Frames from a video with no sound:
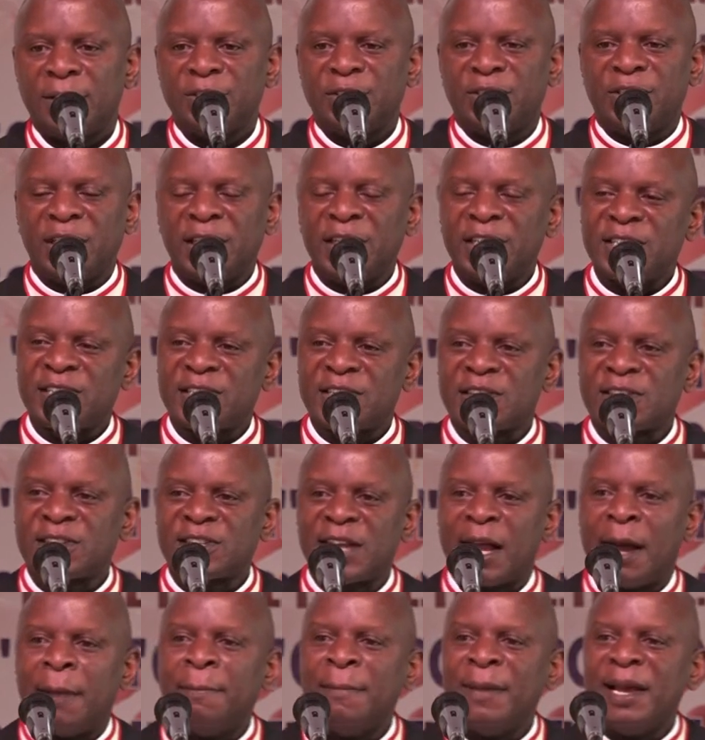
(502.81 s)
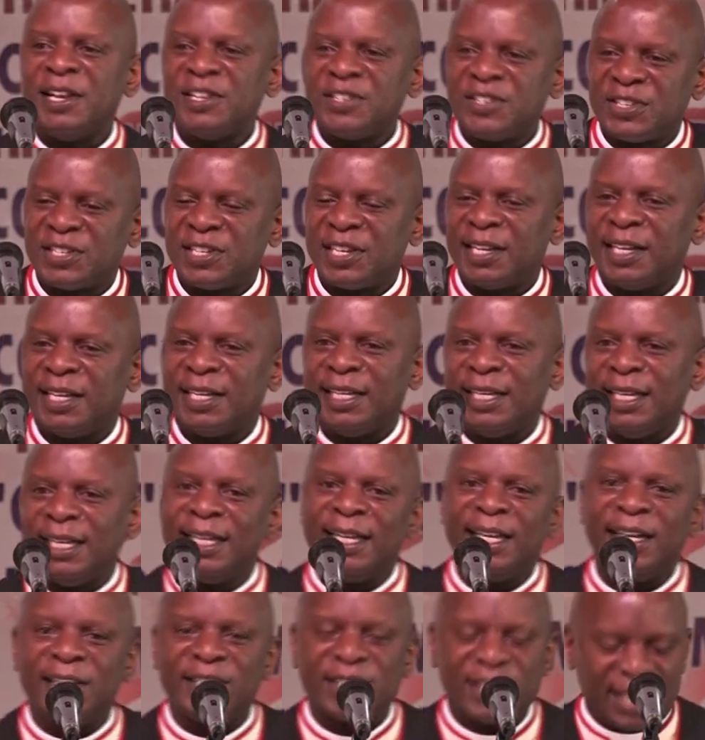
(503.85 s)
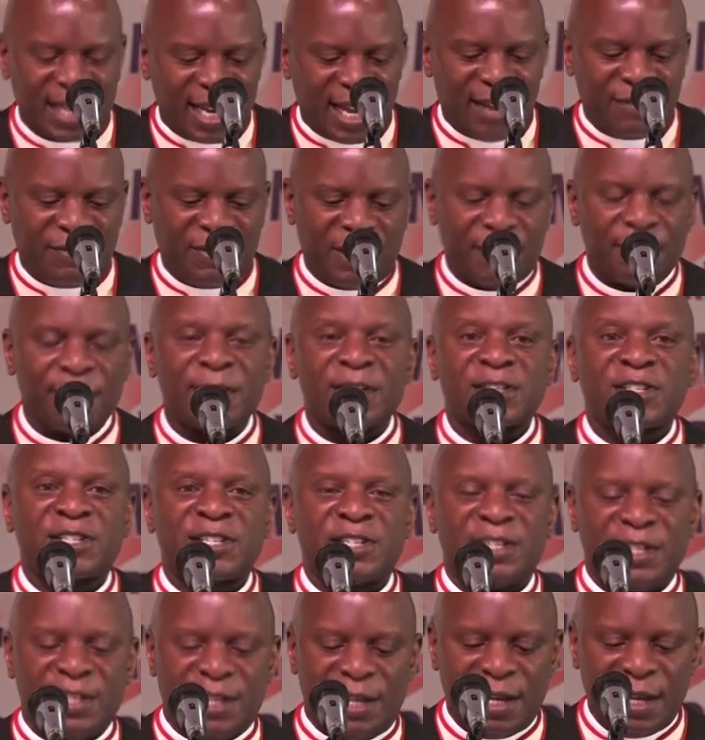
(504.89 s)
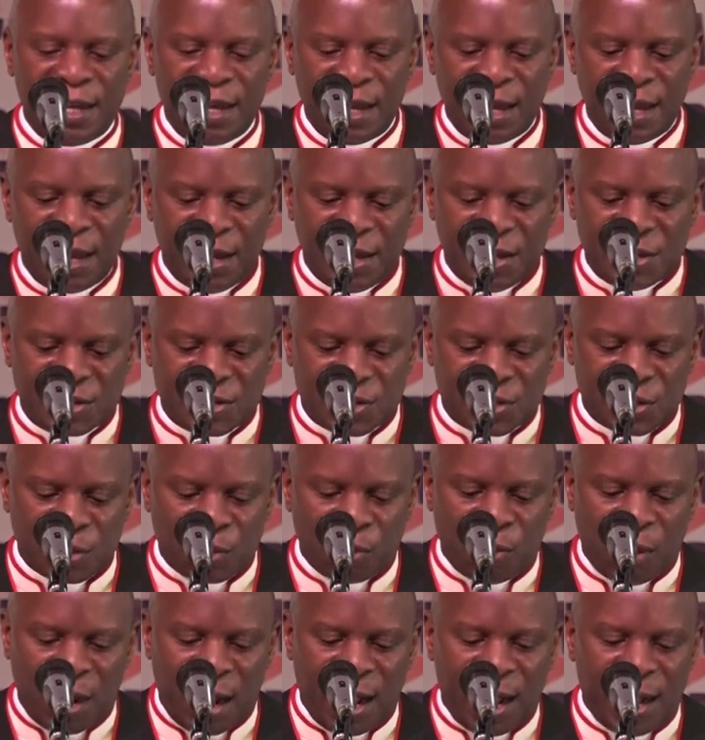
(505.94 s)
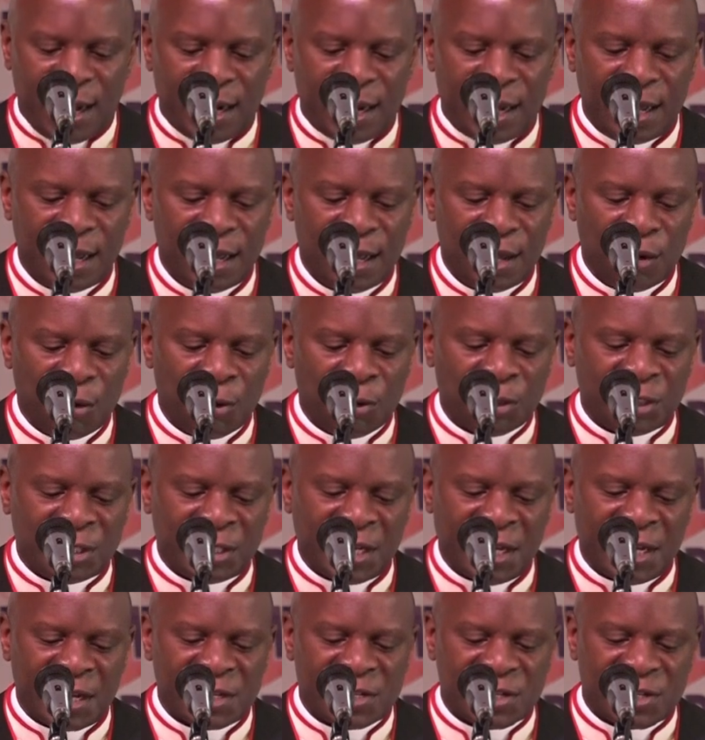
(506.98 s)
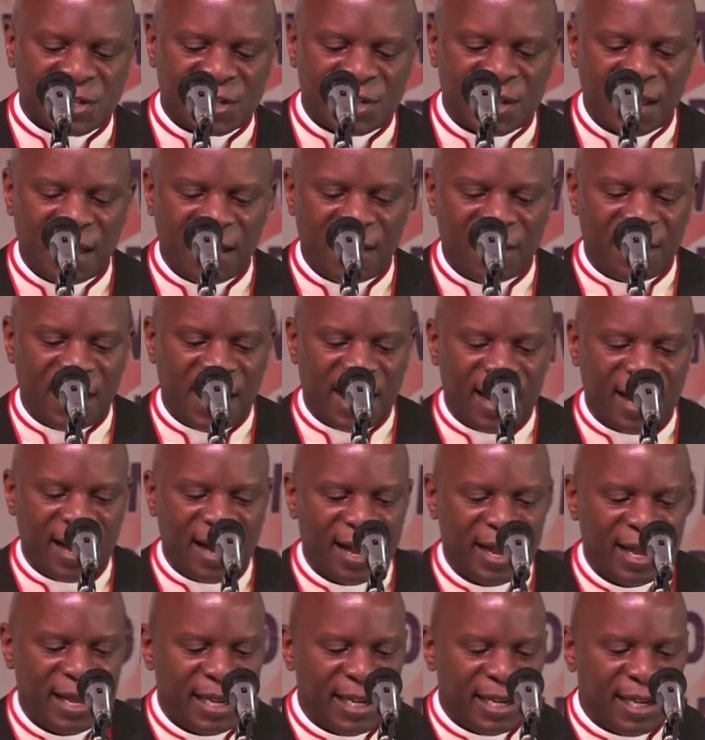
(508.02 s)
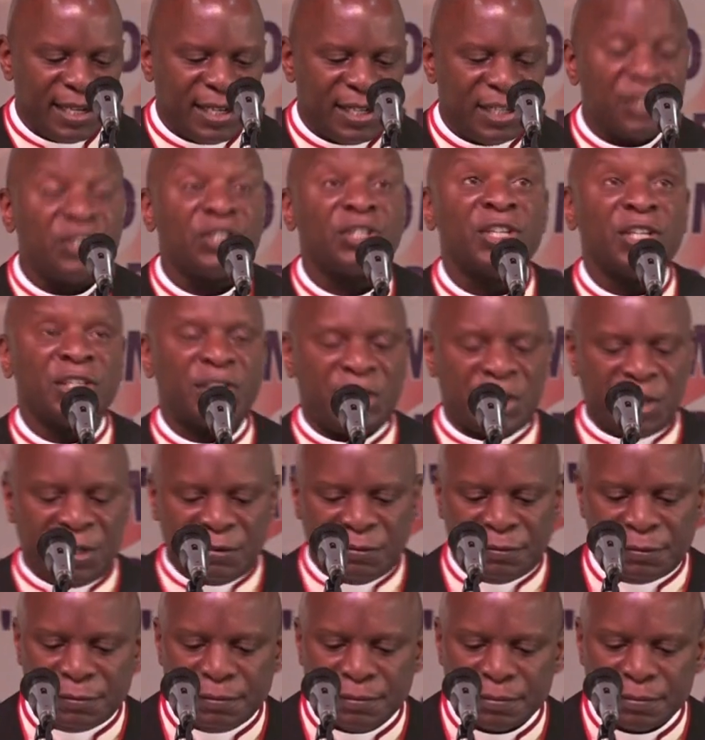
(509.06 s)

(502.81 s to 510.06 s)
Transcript: Jesus, amazingly, in his love and mercy, is the one who takes the initiative.